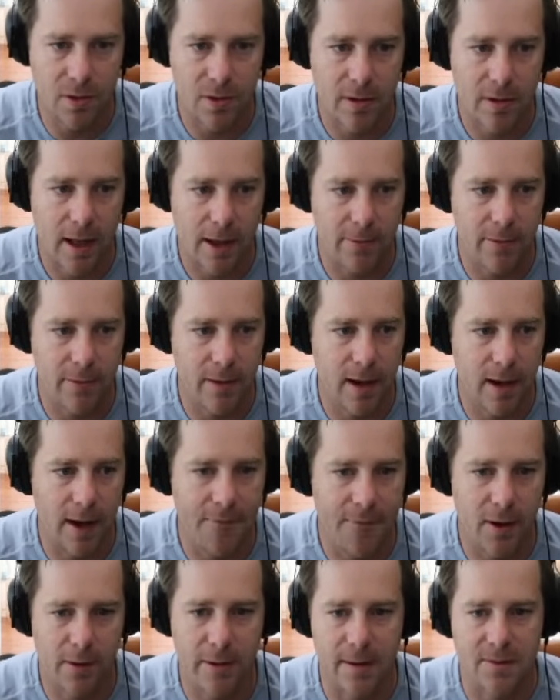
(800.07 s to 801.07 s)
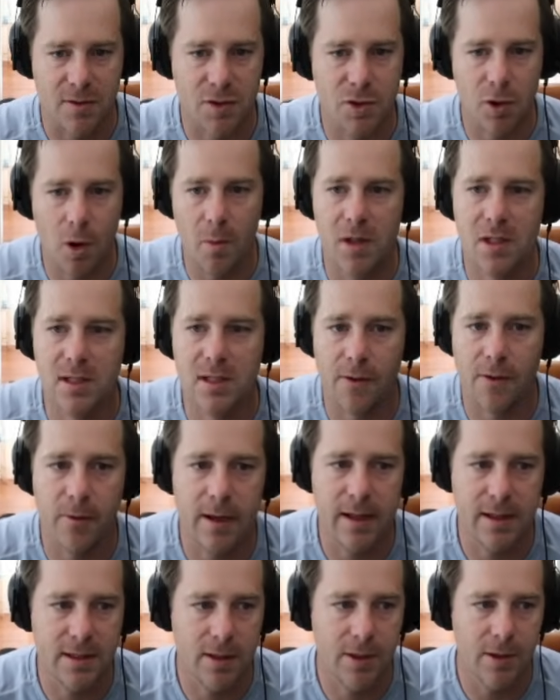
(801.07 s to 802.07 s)
Like, I feel like we have so much stuff we
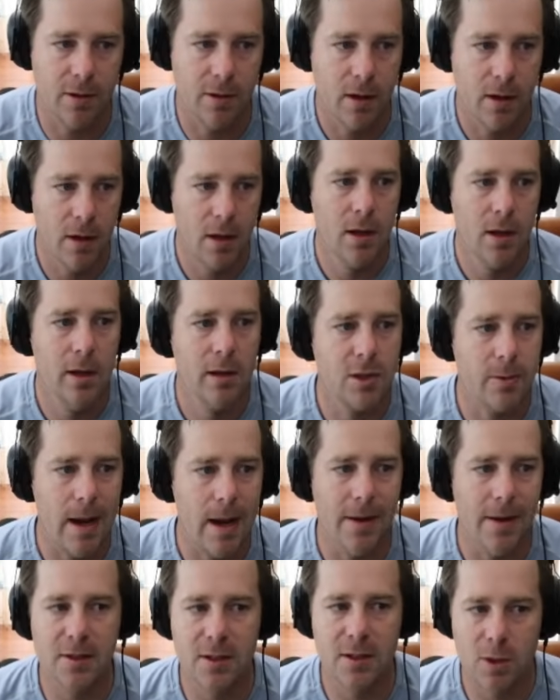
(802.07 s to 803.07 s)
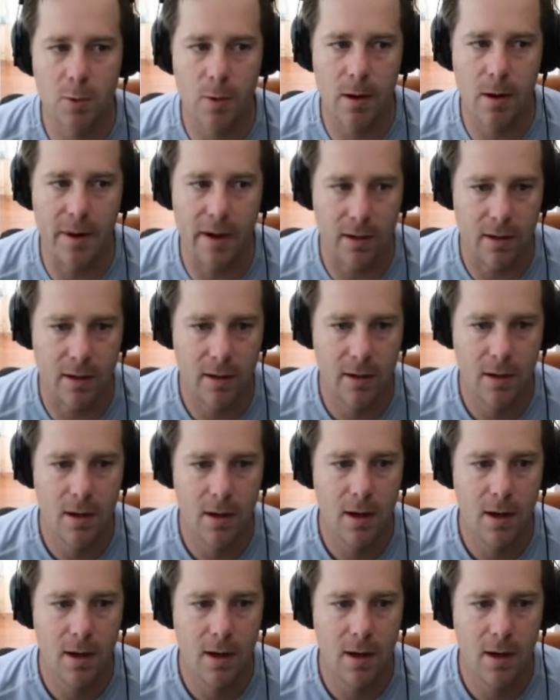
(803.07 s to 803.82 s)
need to do. So we have the square baler.